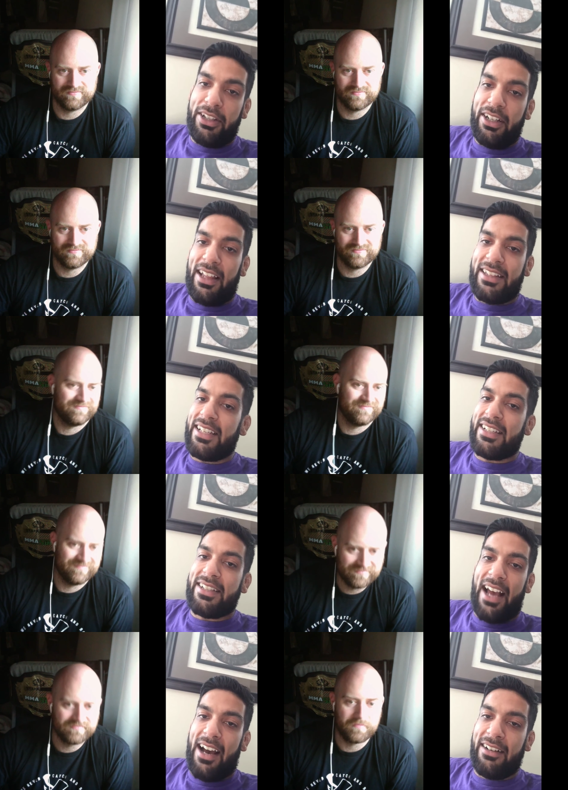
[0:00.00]
Speaker 1: You know, that's his
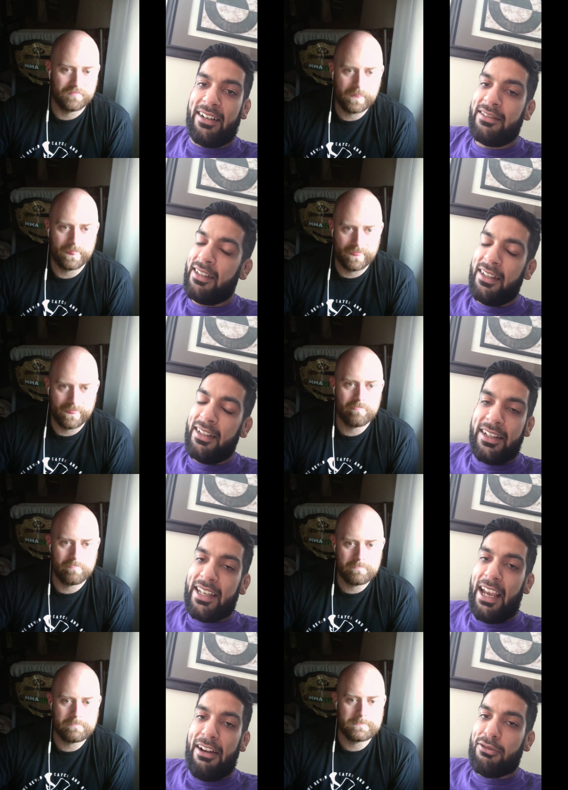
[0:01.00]
style.
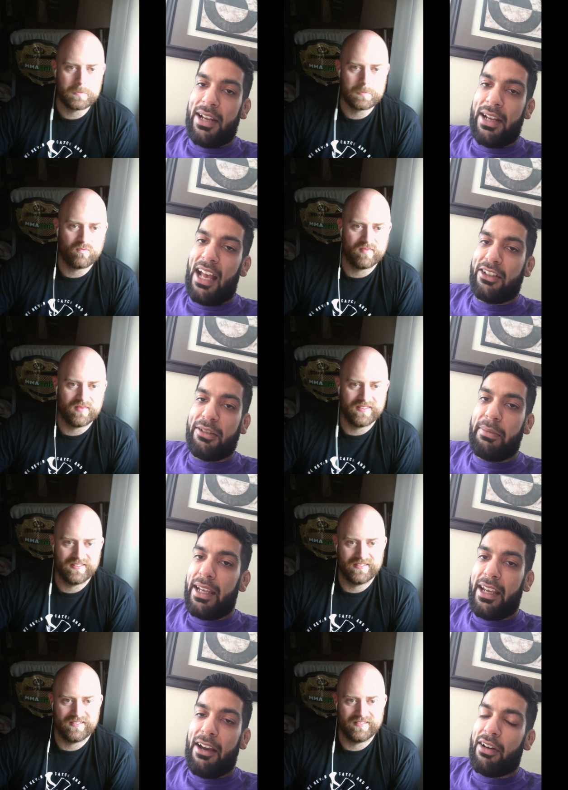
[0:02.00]
Carries right down to
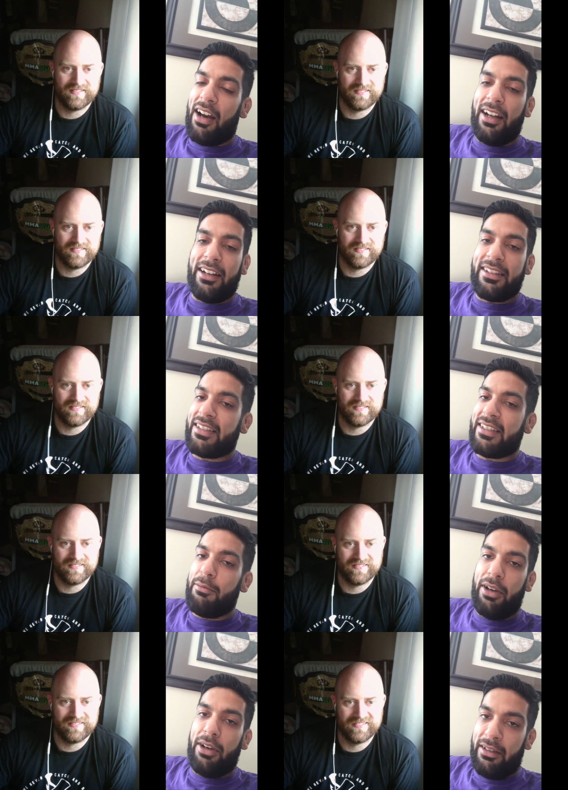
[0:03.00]
me. I want to hunt it the same
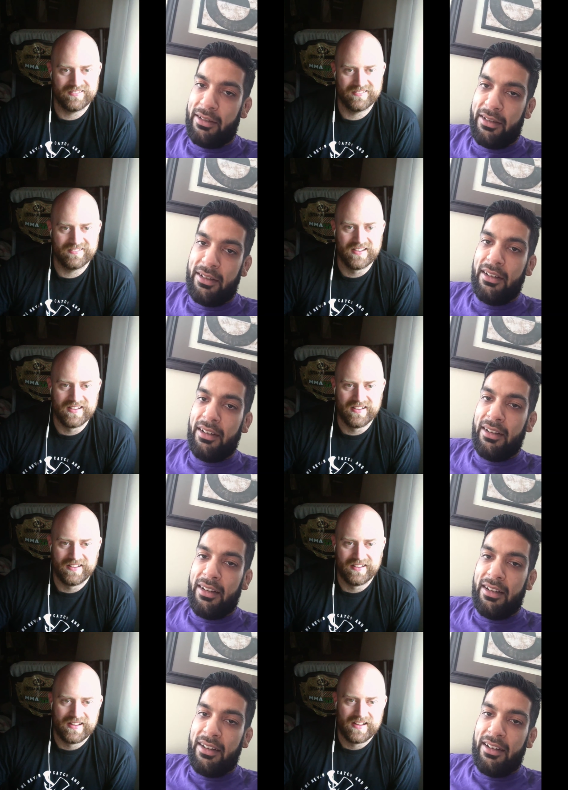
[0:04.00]
way.
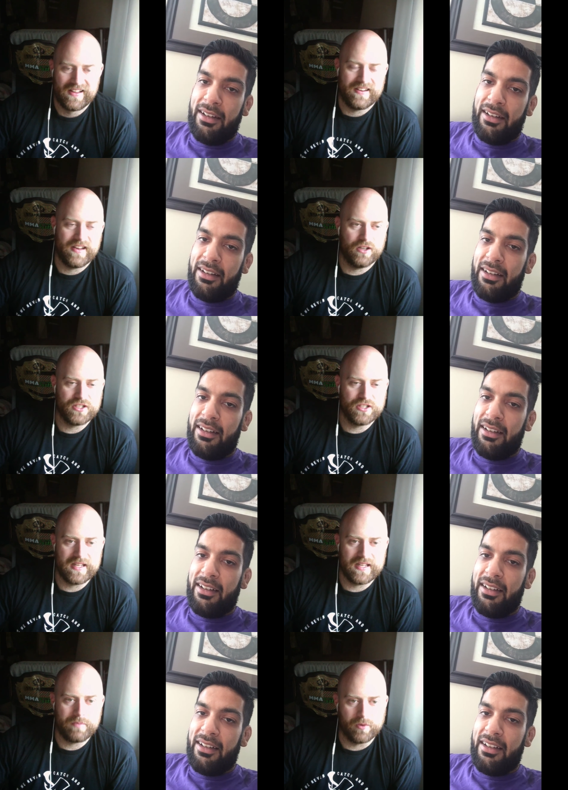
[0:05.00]
Speaker 2: Now, just let
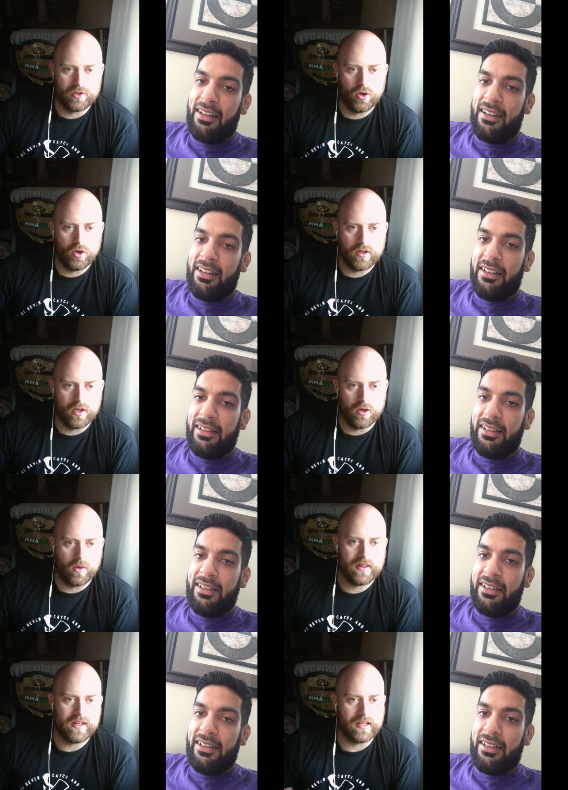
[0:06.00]
people know, you know, where
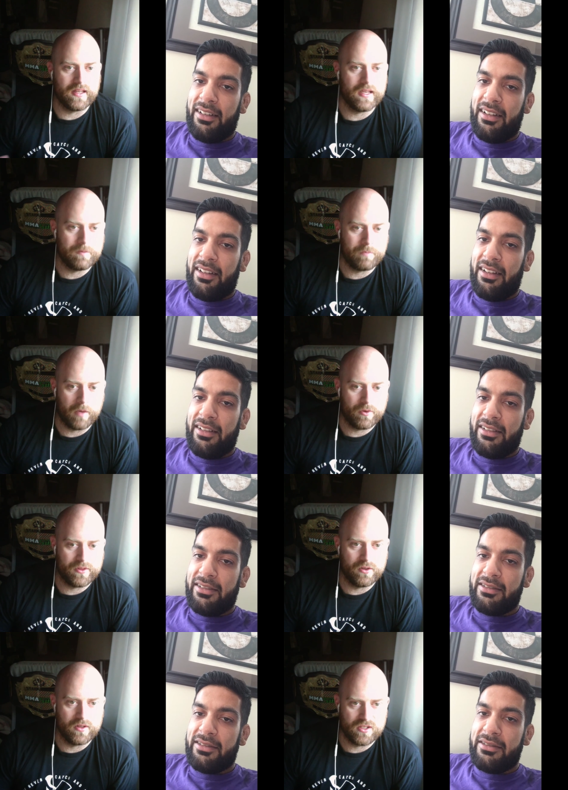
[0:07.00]
they can keep up with you in
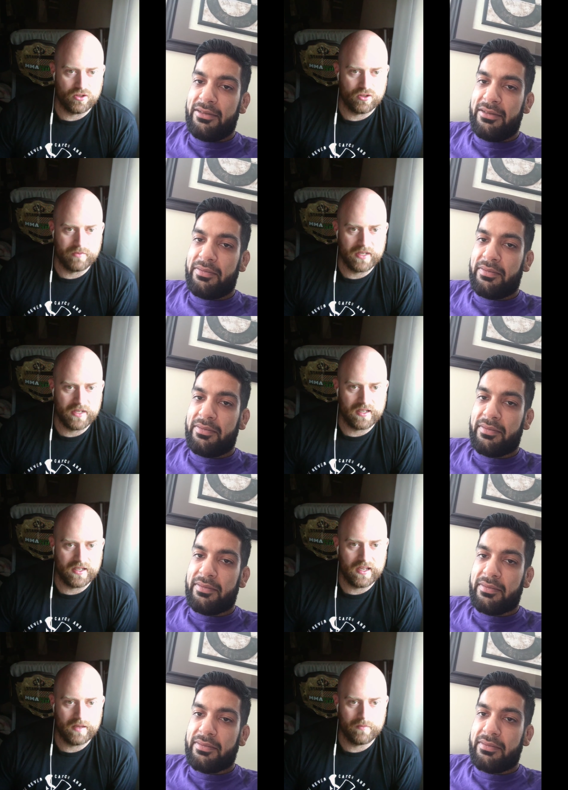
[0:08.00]
the social media
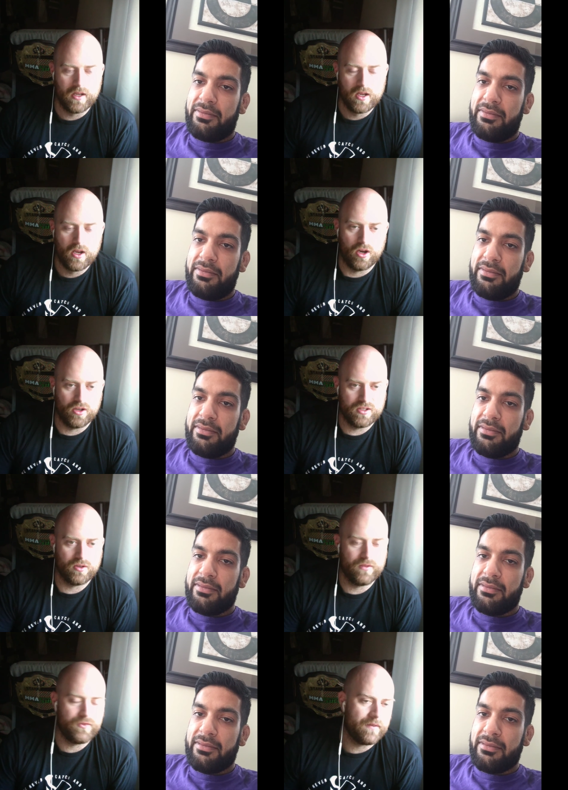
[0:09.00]
game. Also, if
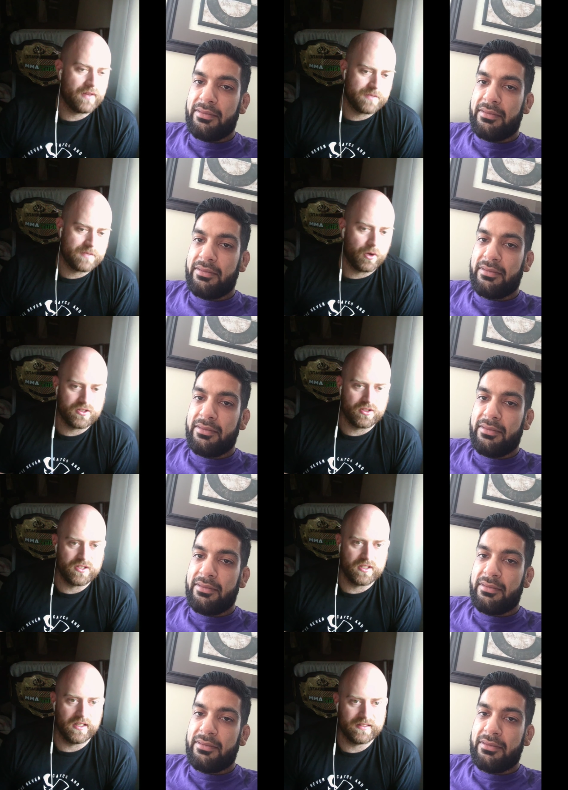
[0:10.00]
you have any sponsors you'd
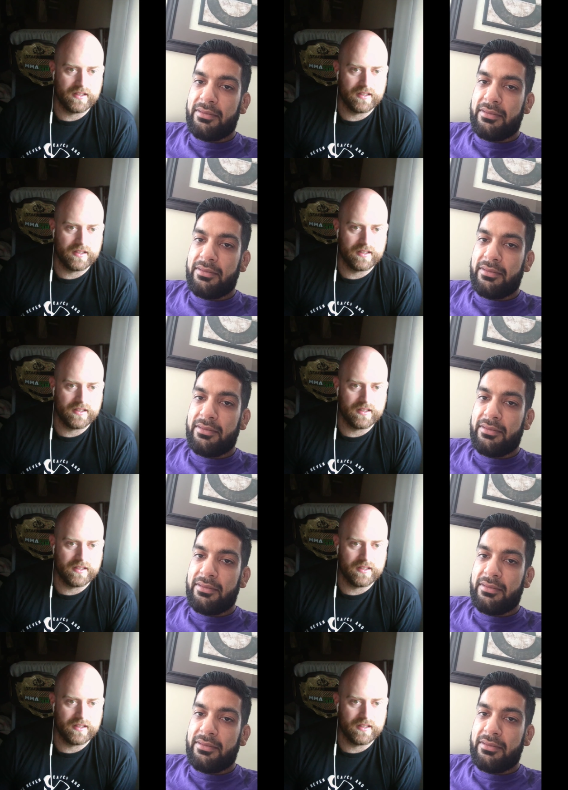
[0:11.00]
like to